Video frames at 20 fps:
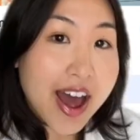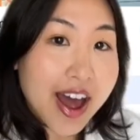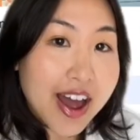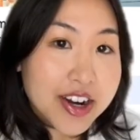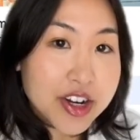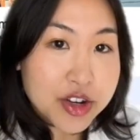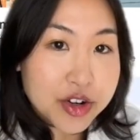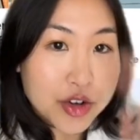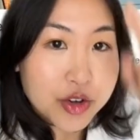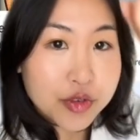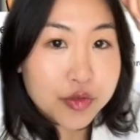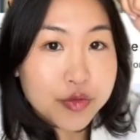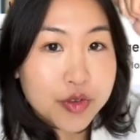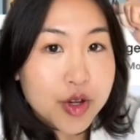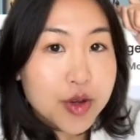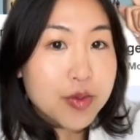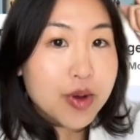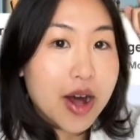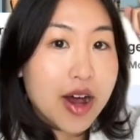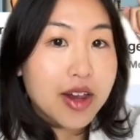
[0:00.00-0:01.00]
and it
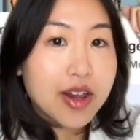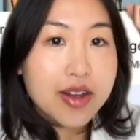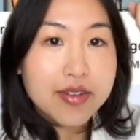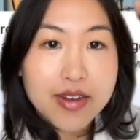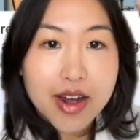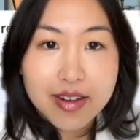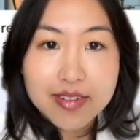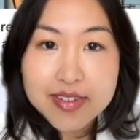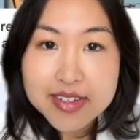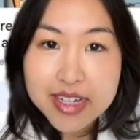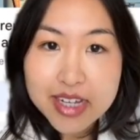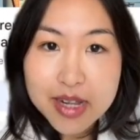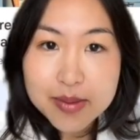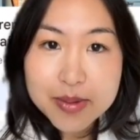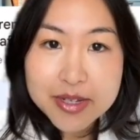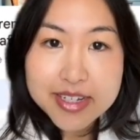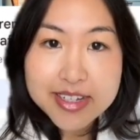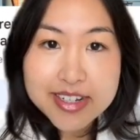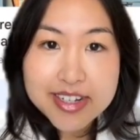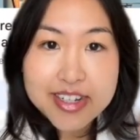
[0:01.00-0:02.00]
sets women's
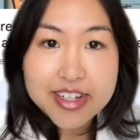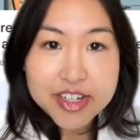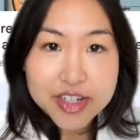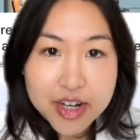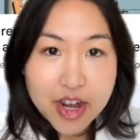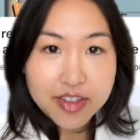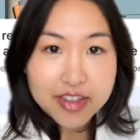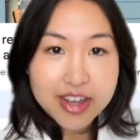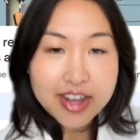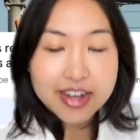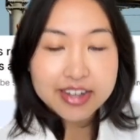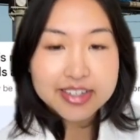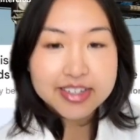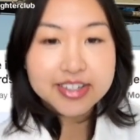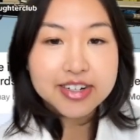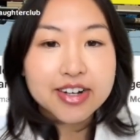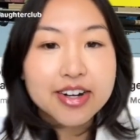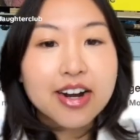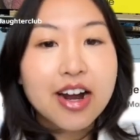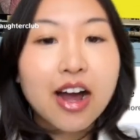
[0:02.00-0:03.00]
fight for equality back
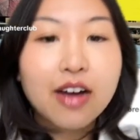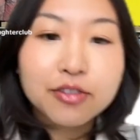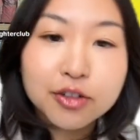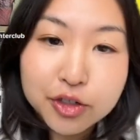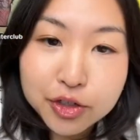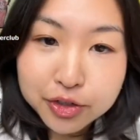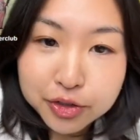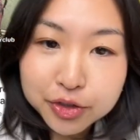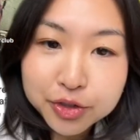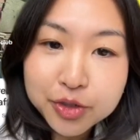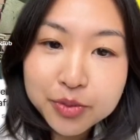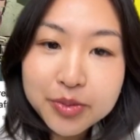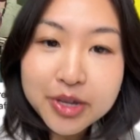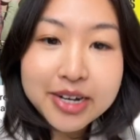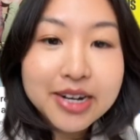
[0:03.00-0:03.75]
to the Stone Ages.